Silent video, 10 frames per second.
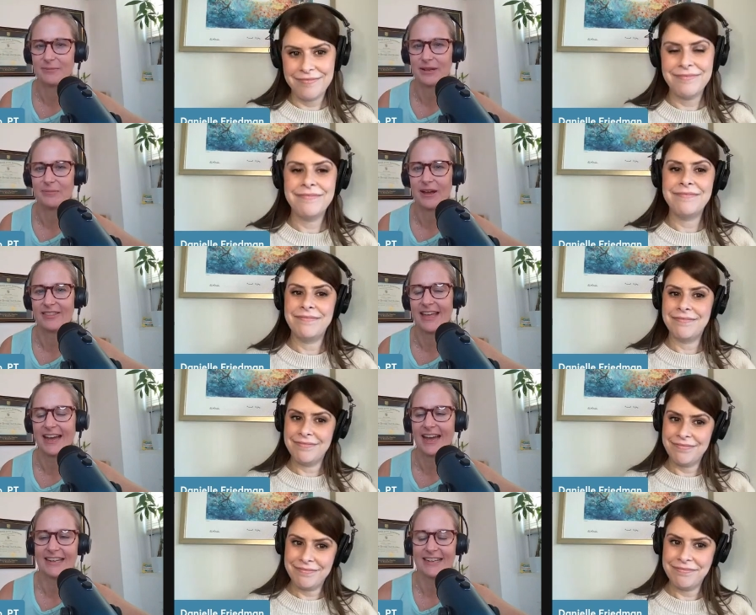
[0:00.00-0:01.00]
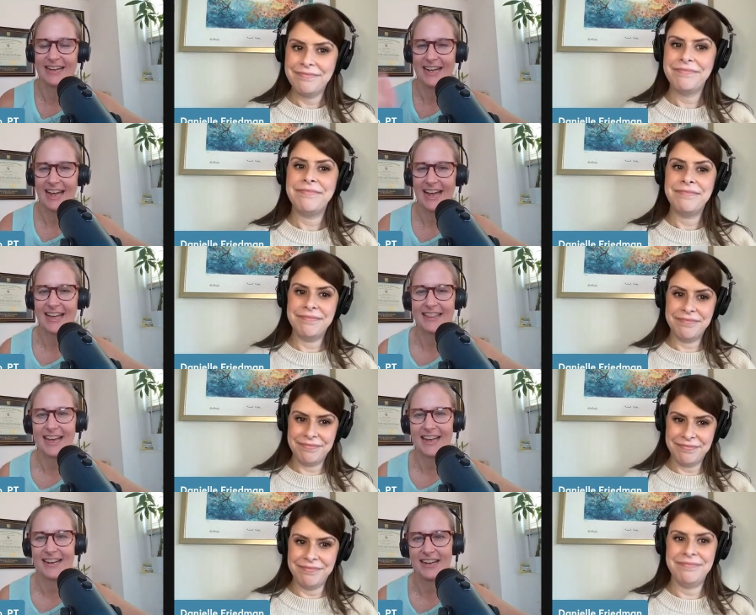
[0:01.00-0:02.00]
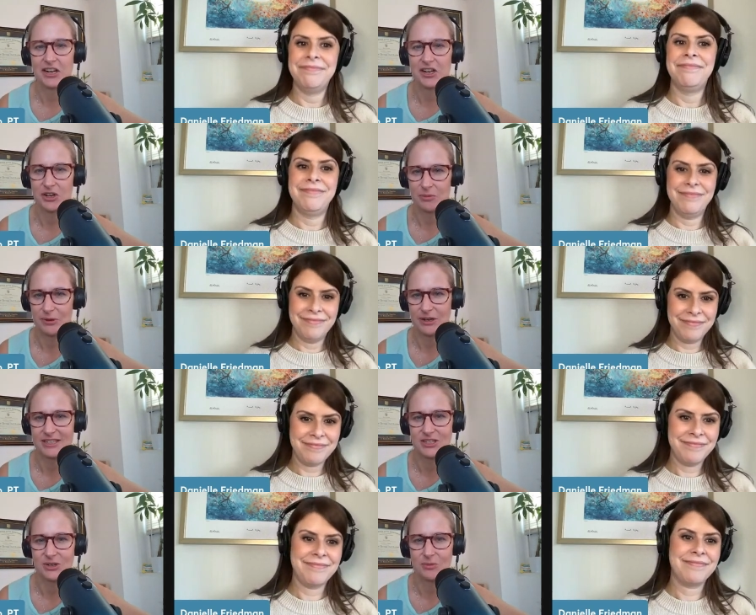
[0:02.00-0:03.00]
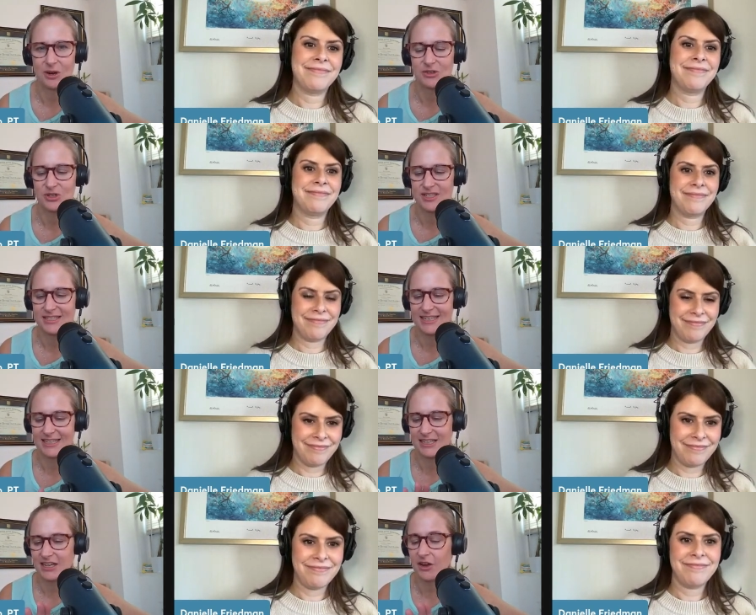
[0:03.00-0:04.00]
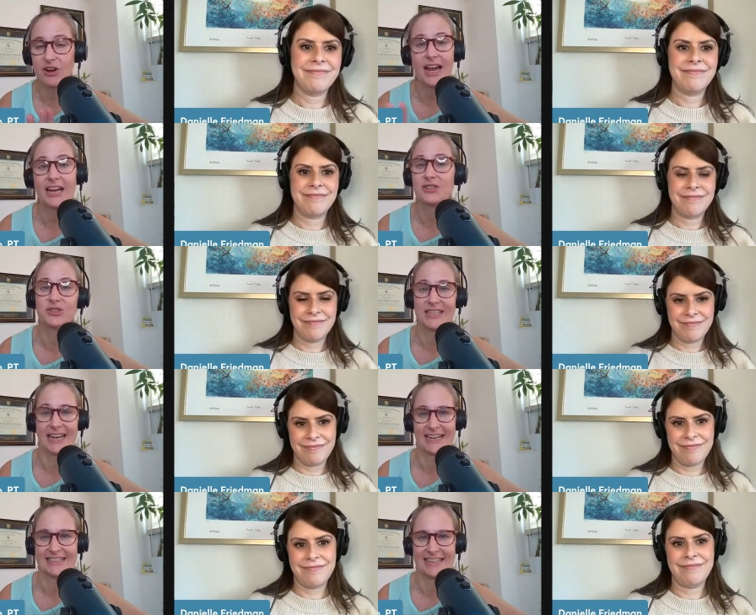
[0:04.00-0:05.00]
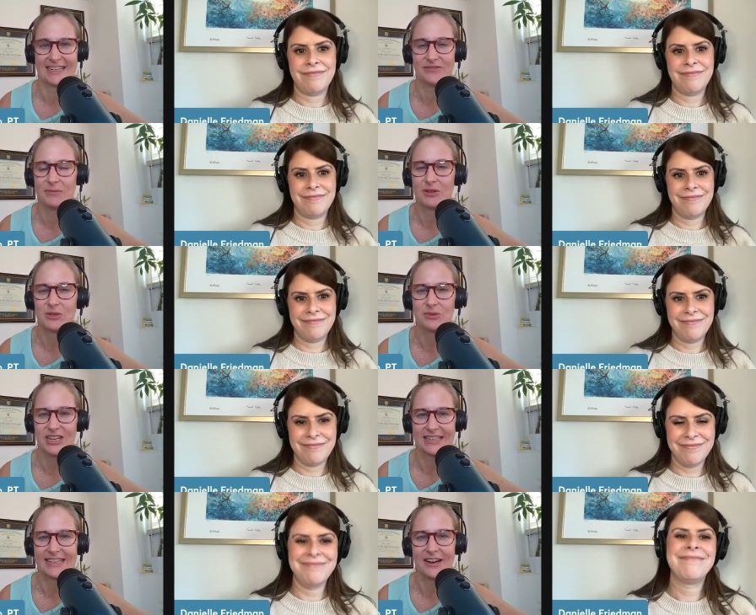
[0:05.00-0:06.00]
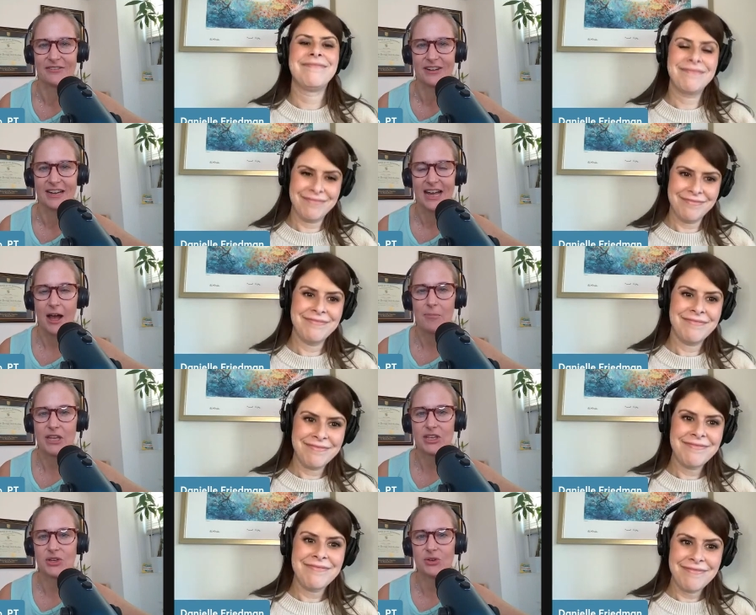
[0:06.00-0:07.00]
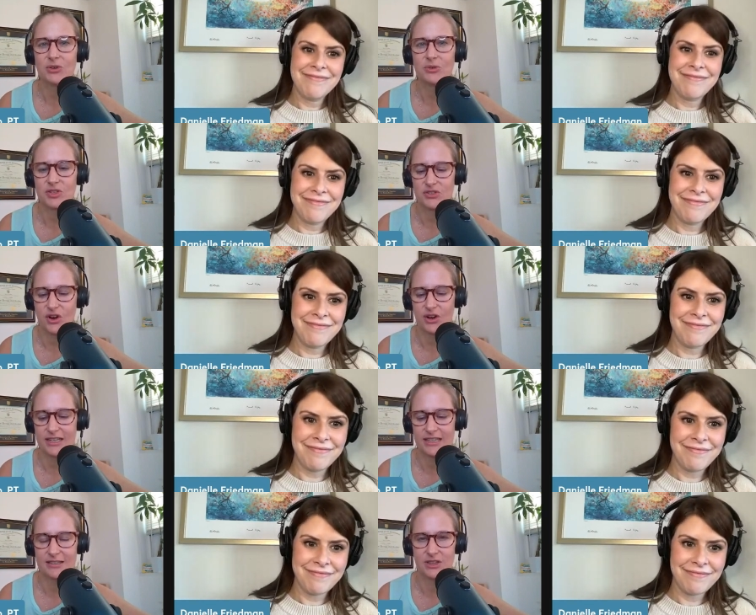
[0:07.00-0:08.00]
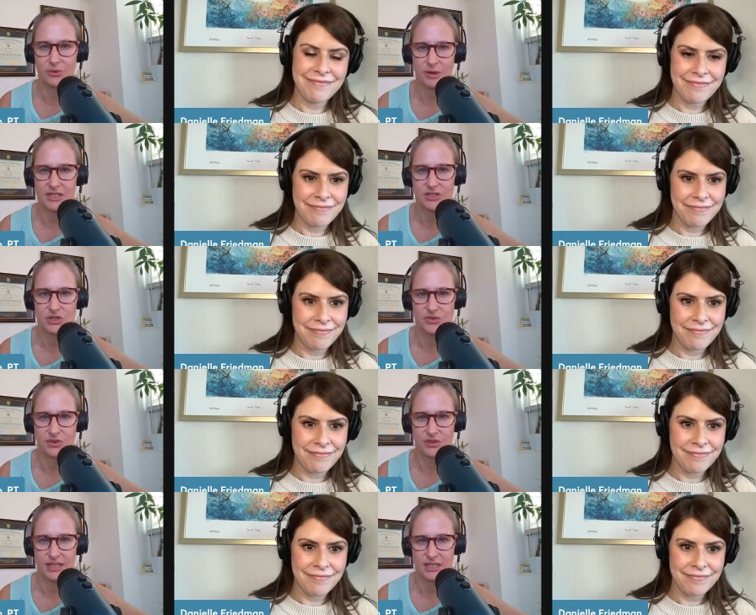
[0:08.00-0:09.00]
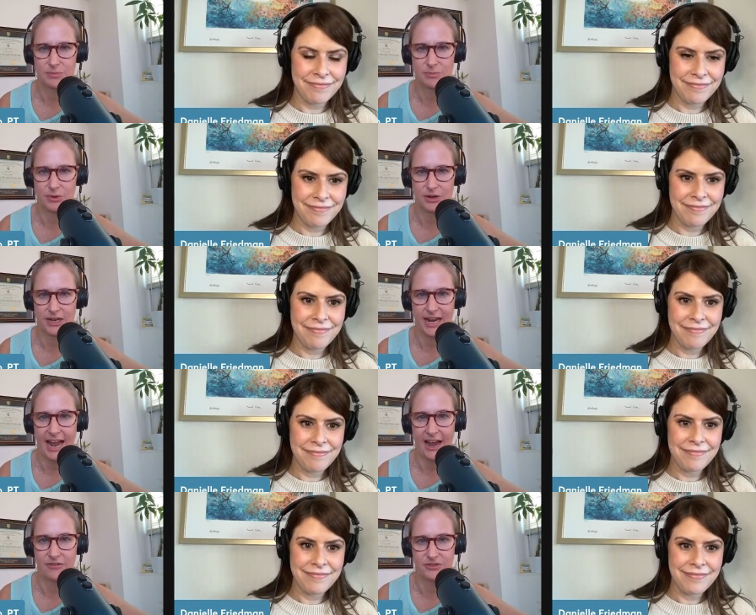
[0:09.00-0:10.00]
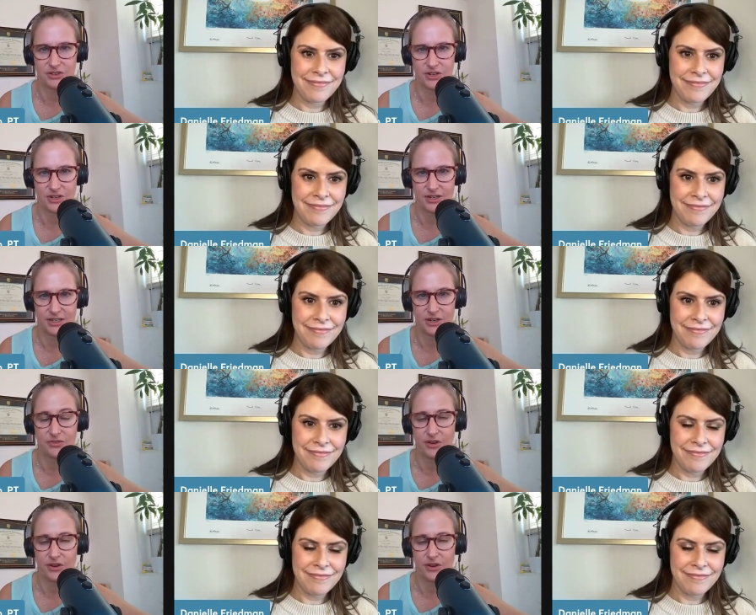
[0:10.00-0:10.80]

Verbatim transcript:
Speaker 1: a bit about that mm-hmm. and then your book too where you just cover exercise and females which i love but you started the research for this book after your